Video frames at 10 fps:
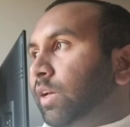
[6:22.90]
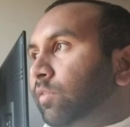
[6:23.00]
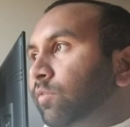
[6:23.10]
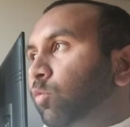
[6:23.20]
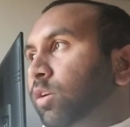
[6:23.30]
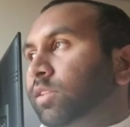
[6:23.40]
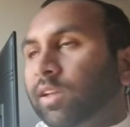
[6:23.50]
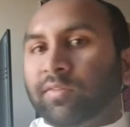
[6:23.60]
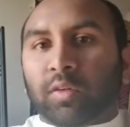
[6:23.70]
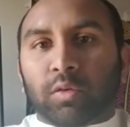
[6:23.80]
We have
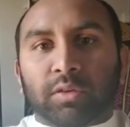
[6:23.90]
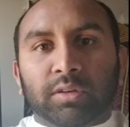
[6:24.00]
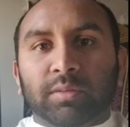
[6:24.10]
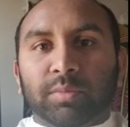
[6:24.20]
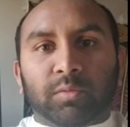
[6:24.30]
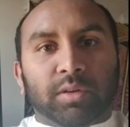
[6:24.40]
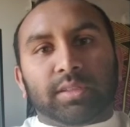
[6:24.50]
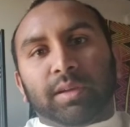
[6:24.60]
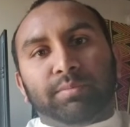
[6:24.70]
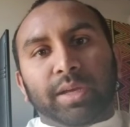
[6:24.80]
one step forward, but
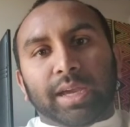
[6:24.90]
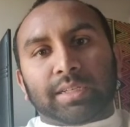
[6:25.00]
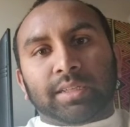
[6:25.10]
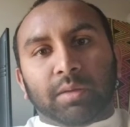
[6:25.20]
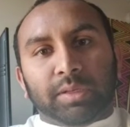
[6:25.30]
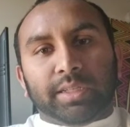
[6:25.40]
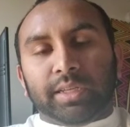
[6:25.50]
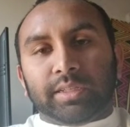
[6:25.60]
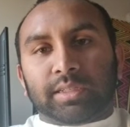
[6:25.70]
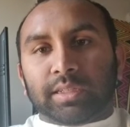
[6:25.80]
one step back
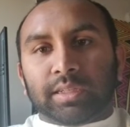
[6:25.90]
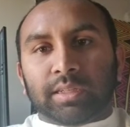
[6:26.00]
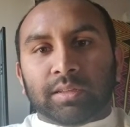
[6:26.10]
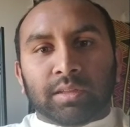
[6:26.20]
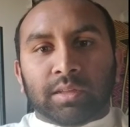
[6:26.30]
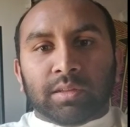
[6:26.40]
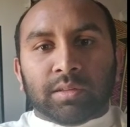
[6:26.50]
simultaneously.